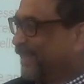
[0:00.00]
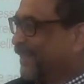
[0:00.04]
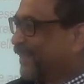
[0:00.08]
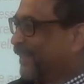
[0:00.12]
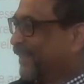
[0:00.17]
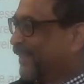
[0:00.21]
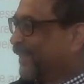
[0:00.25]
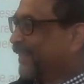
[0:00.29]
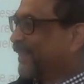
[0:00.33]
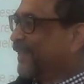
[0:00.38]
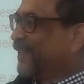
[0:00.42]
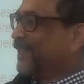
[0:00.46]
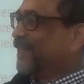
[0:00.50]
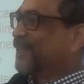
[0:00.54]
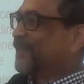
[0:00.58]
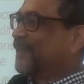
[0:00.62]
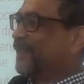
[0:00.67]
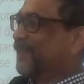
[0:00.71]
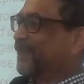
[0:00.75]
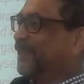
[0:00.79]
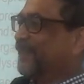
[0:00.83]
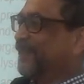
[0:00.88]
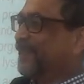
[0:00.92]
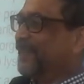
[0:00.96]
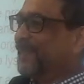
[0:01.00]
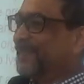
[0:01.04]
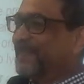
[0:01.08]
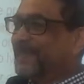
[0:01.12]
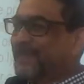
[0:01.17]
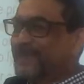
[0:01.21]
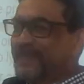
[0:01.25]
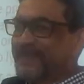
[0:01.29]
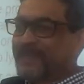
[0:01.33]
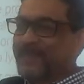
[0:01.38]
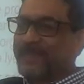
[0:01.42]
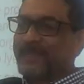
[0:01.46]
Okay? So
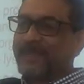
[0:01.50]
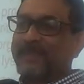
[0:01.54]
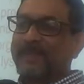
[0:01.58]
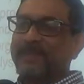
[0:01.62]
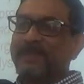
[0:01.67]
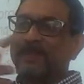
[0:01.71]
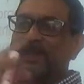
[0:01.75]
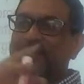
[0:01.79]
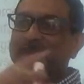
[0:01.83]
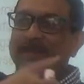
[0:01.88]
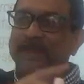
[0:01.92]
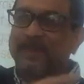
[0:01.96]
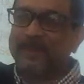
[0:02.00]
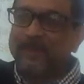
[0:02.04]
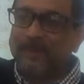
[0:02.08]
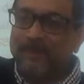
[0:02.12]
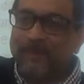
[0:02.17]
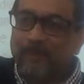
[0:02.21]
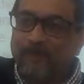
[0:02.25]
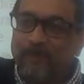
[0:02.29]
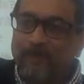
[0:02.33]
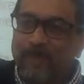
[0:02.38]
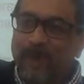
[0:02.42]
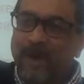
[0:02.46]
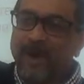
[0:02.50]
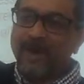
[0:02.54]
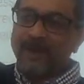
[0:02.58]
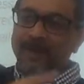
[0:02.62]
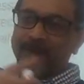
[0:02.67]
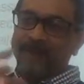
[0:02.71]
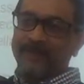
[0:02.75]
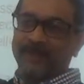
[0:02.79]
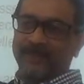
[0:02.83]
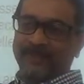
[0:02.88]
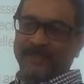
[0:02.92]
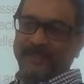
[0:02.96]
these
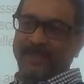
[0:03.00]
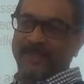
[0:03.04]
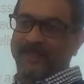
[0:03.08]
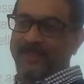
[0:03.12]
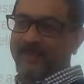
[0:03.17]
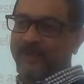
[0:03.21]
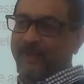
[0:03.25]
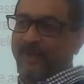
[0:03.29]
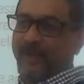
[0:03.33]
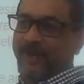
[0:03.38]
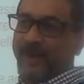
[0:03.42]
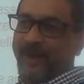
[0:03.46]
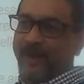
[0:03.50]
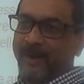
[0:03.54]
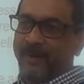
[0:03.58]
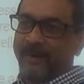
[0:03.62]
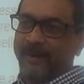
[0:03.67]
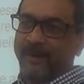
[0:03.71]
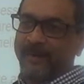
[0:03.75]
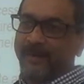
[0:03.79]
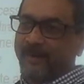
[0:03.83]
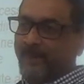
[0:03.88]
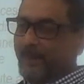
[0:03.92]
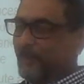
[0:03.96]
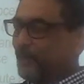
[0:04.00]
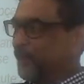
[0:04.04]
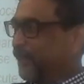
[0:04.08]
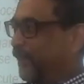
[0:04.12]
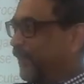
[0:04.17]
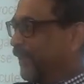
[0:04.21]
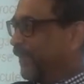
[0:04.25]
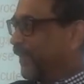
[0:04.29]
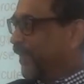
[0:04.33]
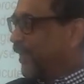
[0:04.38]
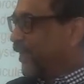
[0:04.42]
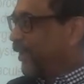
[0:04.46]
viral DNA or RNA will
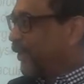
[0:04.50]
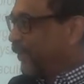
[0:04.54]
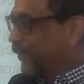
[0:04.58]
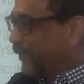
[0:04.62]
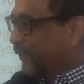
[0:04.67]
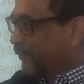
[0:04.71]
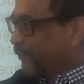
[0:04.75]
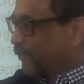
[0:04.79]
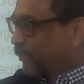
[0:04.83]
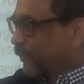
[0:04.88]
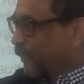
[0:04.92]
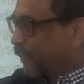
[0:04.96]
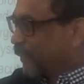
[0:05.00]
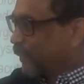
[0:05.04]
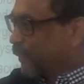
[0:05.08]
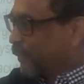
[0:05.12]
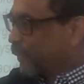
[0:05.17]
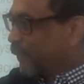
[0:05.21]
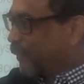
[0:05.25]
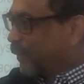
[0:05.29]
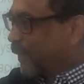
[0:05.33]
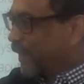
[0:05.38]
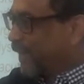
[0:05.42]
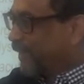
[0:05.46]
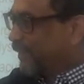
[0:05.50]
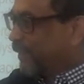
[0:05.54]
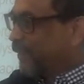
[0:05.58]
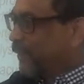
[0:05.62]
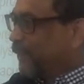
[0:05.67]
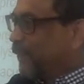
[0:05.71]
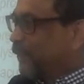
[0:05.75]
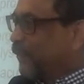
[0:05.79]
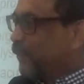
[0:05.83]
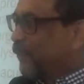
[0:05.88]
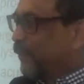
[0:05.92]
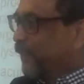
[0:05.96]
now do what?
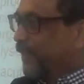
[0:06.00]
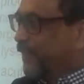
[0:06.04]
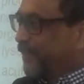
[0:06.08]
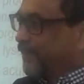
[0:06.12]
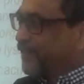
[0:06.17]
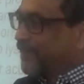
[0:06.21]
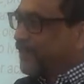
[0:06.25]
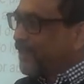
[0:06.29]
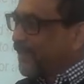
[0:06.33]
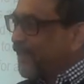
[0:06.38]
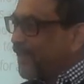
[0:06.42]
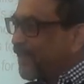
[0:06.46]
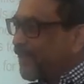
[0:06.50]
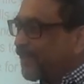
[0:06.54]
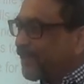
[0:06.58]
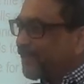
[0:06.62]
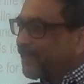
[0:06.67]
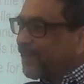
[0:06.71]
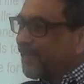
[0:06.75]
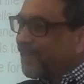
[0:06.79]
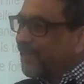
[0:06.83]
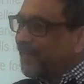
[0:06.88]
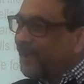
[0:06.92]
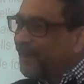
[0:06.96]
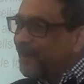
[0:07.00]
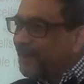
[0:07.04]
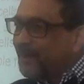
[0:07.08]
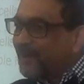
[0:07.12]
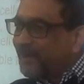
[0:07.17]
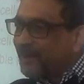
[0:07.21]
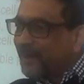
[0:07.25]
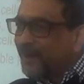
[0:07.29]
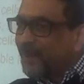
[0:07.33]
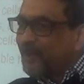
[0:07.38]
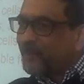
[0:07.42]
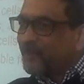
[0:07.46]
Will tell the
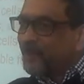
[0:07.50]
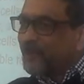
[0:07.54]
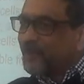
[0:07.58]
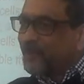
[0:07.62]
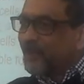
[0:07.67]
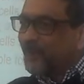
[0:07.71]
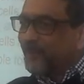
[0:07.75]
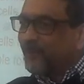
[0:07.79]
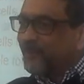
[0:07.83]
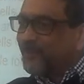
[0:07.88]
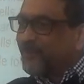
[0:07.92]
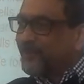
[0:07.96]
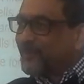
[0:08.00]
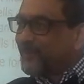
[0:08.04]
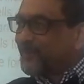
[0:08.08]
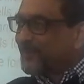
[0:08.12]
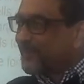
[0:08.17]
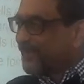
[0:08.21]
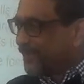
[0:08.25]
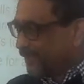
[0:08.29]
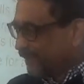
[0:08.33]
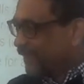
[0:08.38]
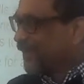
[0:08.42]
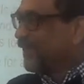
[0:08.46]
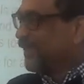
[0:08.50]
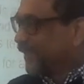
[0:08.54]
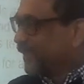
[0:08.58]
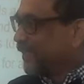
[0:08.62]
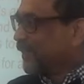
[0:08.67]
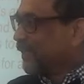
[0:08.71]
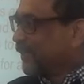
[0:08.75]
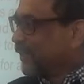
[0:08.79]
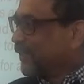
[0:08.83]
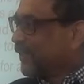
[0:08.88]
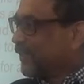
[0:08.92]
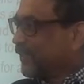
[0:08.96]
ribosomes,
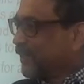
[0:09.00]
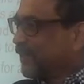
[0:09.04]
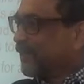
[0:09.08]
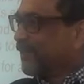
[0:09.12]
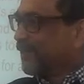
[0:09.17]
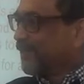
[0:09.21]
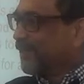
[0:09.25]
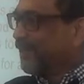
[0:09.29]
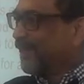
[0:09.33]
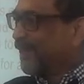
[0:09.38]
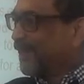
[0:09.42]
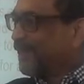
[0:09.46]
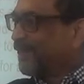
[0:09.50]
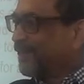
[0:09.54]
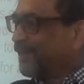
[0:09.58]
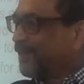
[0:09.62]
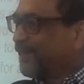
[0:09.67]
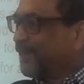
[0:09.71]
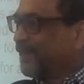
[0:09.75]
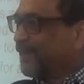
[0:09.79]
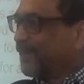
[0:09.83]
right?